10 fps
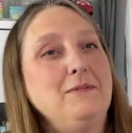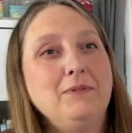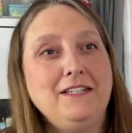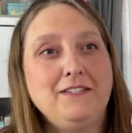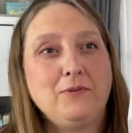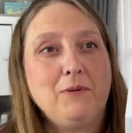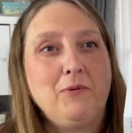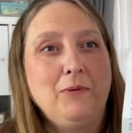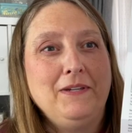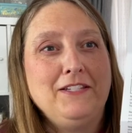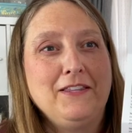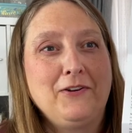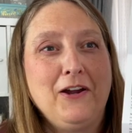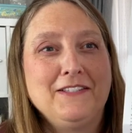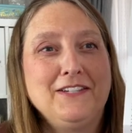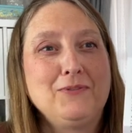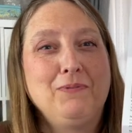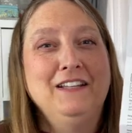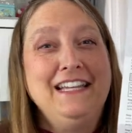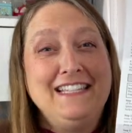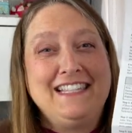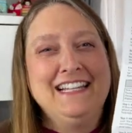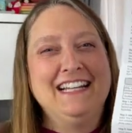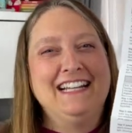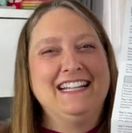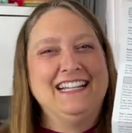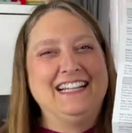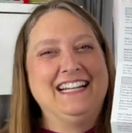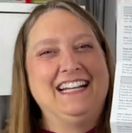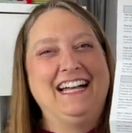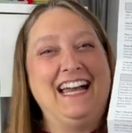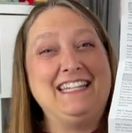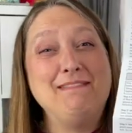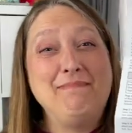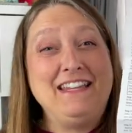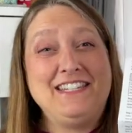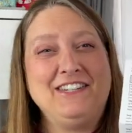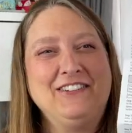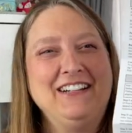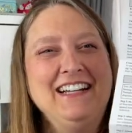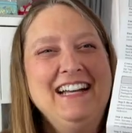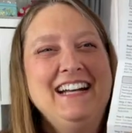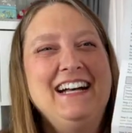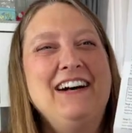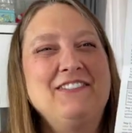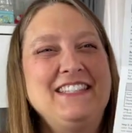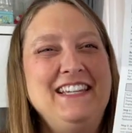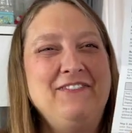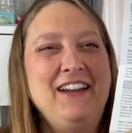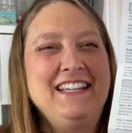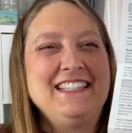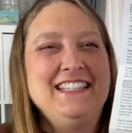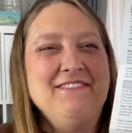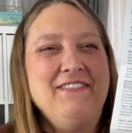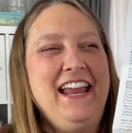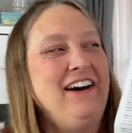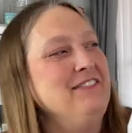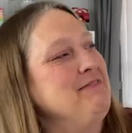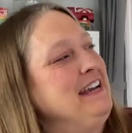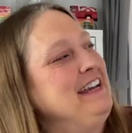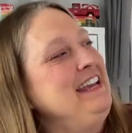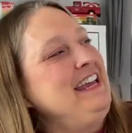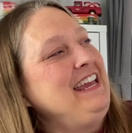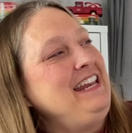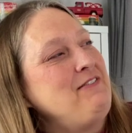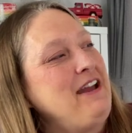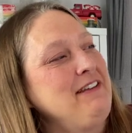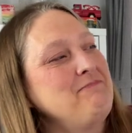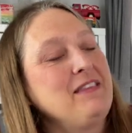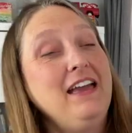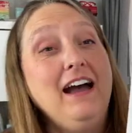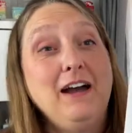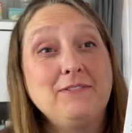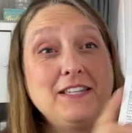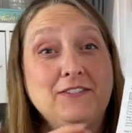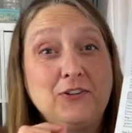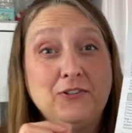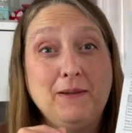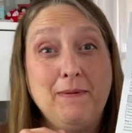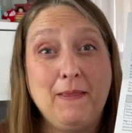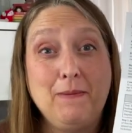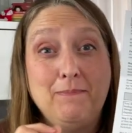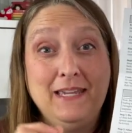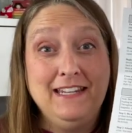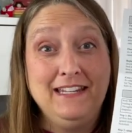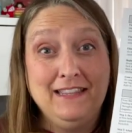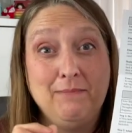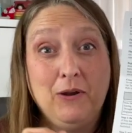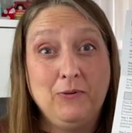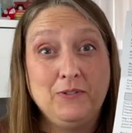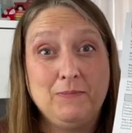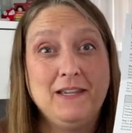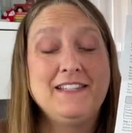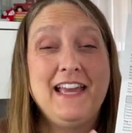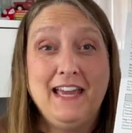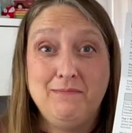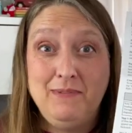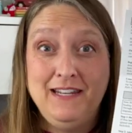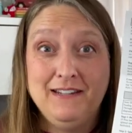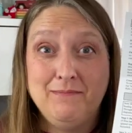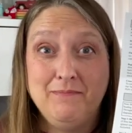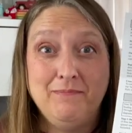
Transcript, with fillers: Please don't report me to the cross stitch police. I didn't mean to. We'll see if I can snip it out. But anyway, I was concerned about the beading the most because I hadn't beaded